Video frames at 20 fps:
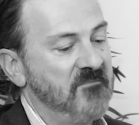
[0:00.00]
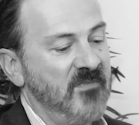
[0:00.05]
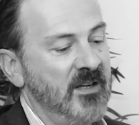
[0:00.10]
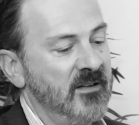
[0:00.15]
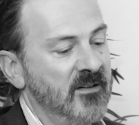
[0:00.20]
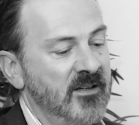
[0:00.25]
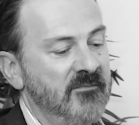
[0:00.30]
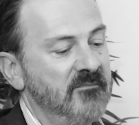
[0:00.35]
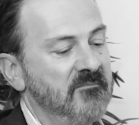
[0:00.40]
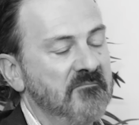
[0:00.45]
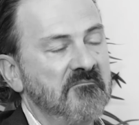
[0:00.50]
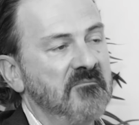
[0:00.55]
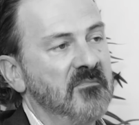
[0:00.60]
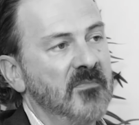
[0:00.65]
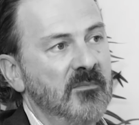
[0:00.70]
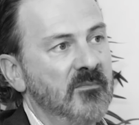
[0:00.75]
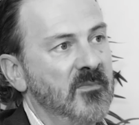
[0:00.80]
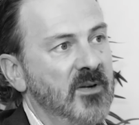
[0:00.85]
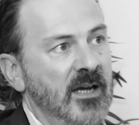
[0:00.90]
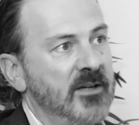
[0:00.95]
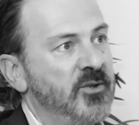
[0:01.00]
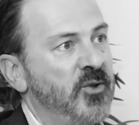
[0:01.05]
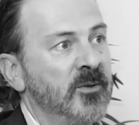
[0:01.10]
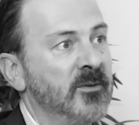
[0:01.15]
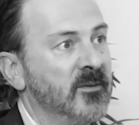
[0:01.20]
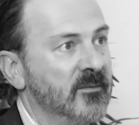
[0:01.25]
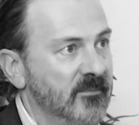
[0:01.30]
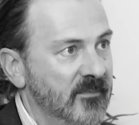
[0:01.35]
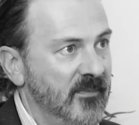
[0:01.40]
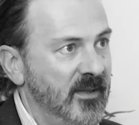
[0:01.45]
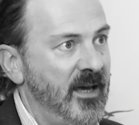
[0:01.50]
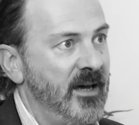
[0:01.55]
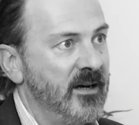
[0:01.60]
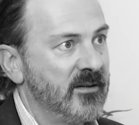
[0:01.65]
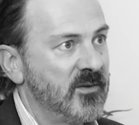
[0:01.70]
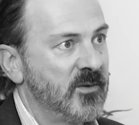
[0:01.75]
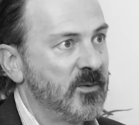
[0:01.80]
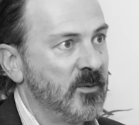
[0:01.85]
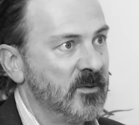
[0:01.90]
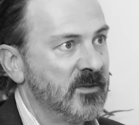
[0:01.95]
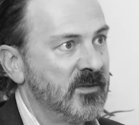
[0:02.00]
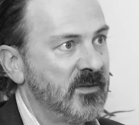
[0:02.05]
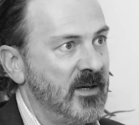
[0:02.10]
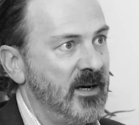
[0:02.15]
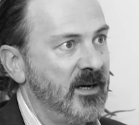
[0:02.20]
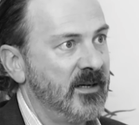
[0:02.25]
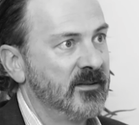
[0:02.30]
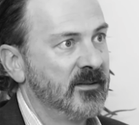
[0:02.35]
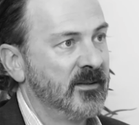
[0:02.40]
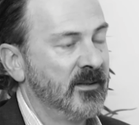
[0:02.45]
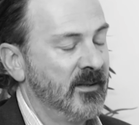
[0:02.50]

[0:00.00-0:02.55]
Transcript: then they shouldn't outsource that.